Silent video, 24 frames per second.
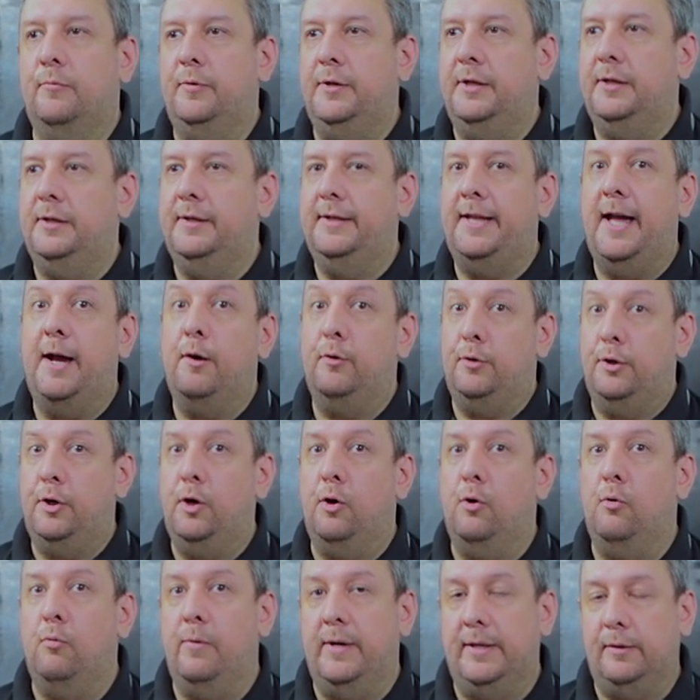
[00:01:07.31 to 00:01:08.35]
We now
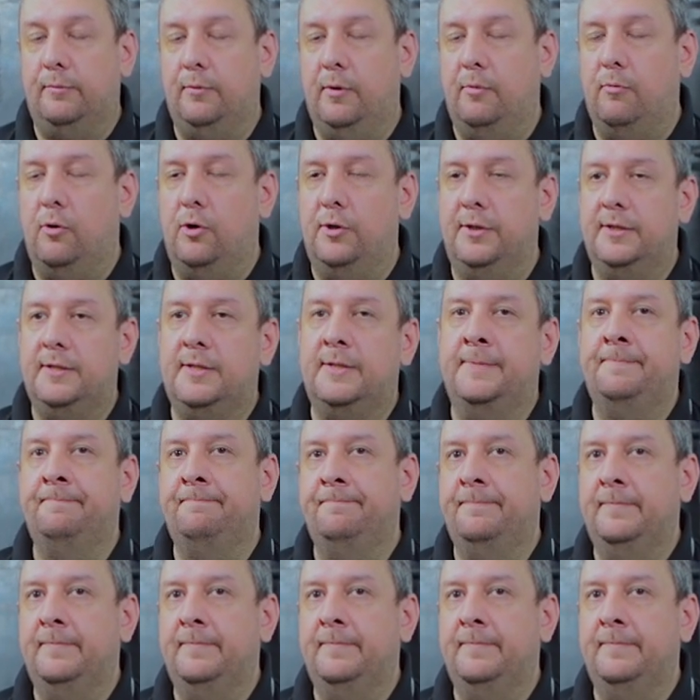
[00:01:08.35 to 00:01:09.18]
know what we want.